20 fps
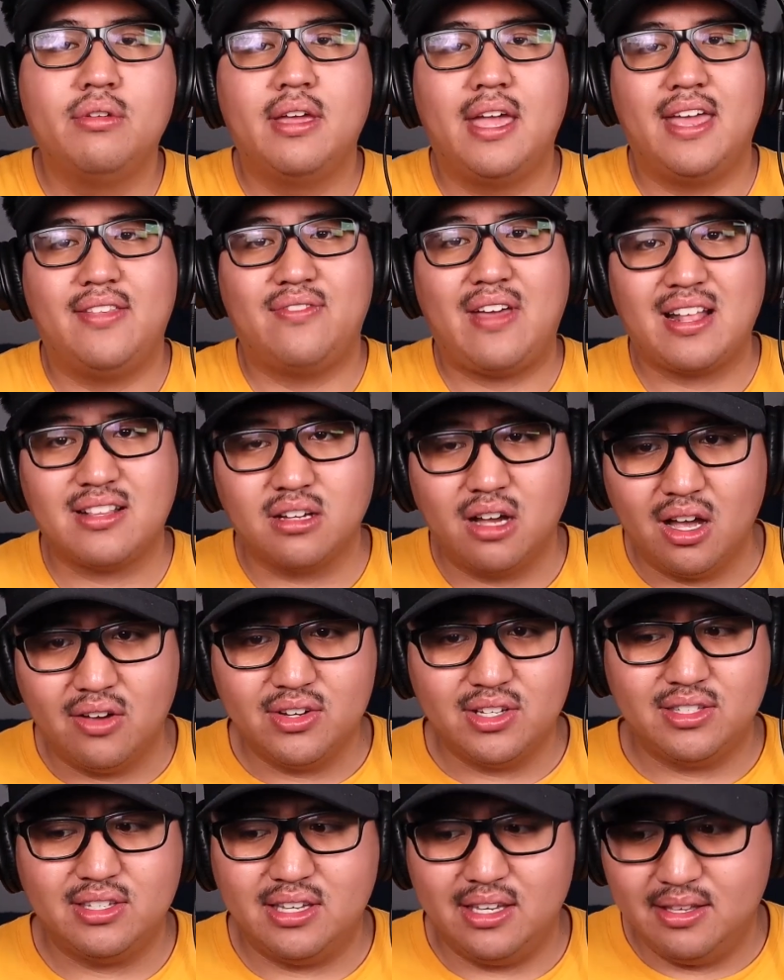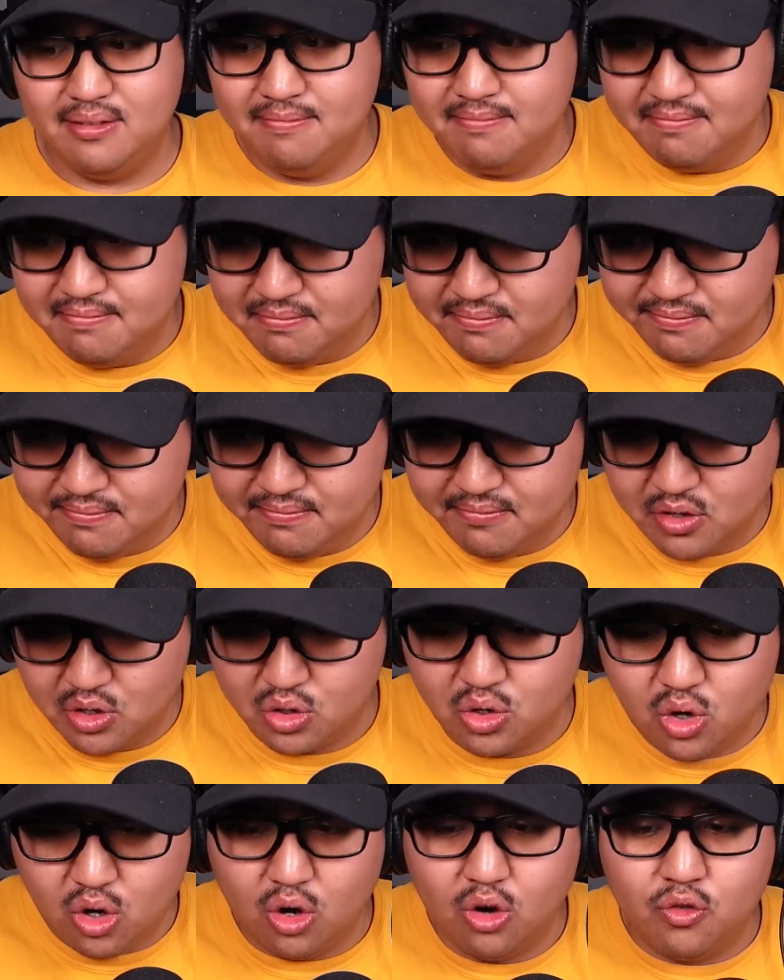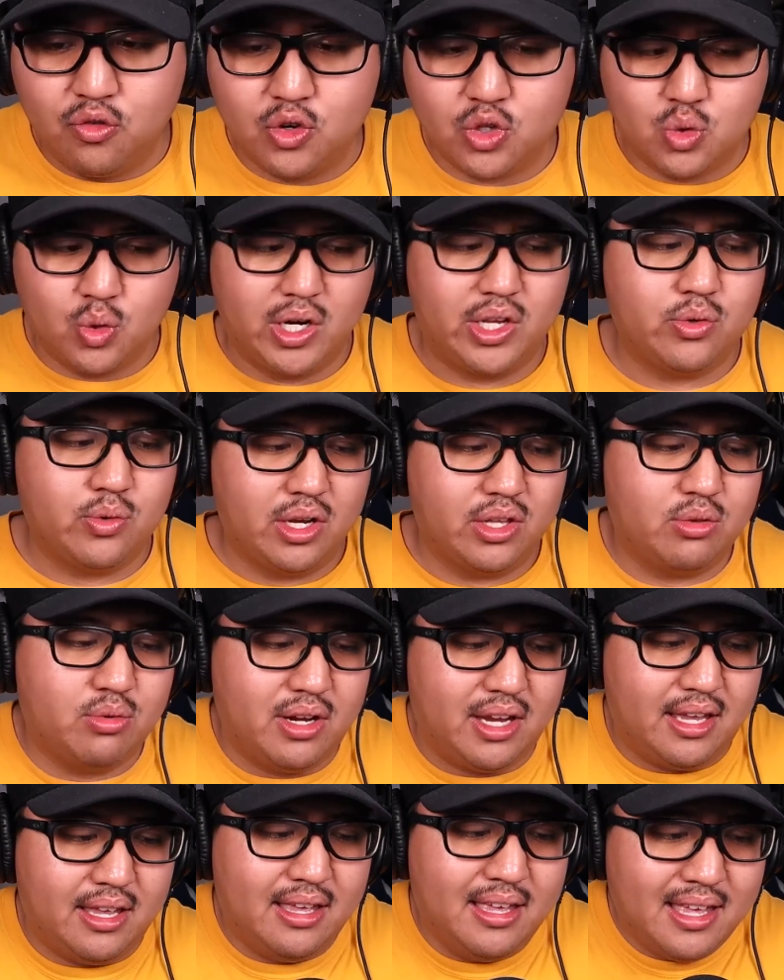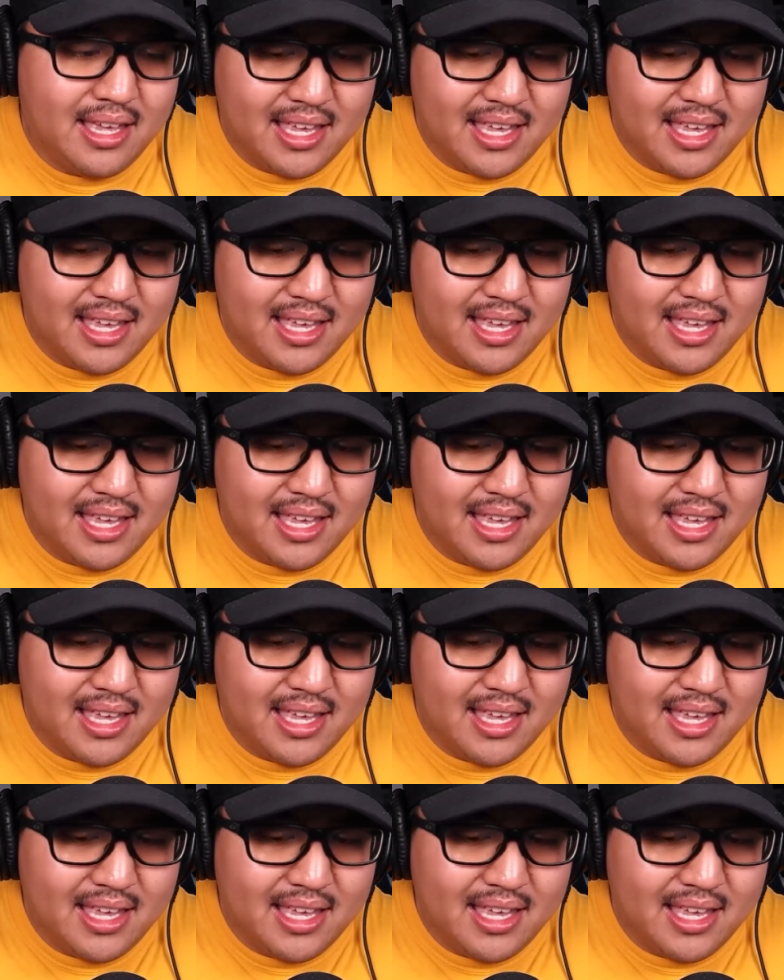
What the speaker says: And that's obviously your goal for 2023.